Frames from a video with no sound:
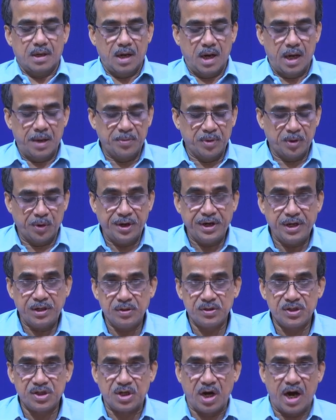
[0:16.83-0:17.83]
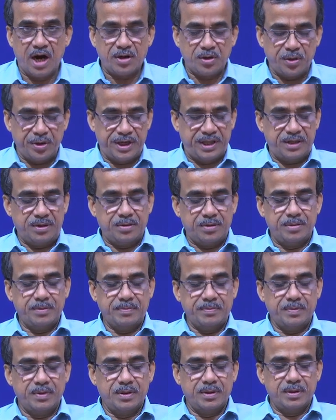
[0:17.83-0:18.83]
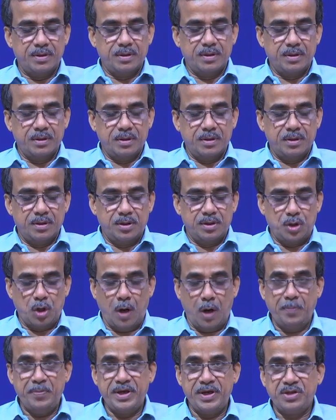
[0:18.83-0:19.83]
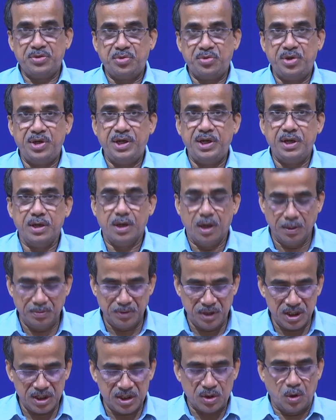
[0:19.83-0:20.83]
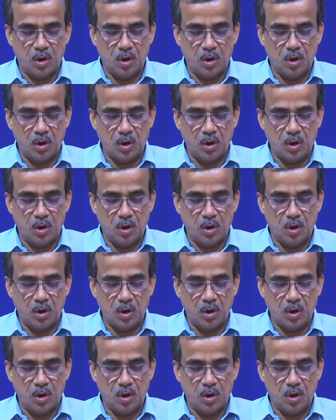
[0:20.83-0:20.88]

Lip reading: I am going to start with topic 3 of this